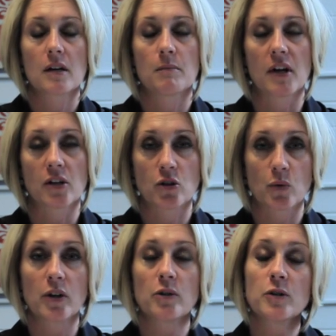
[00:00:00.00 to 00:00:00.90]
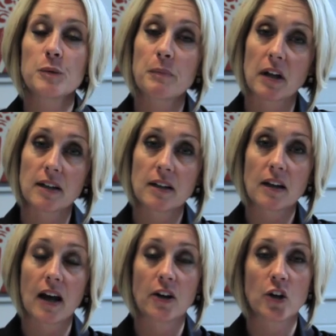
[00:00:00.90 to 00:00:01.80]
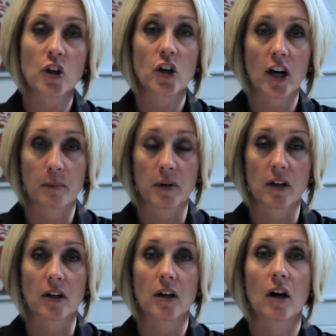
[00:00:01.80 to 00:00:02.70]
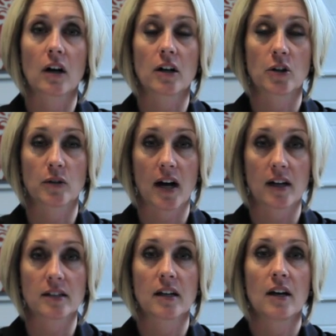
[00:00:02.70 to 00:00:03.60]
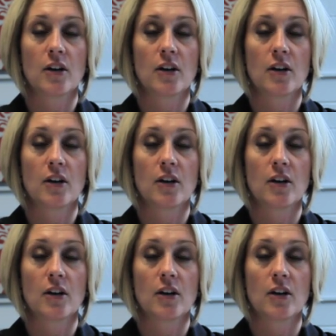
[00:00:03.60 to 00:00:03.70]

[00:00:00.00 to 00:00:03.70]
make sure your spelling and your grammar are correct.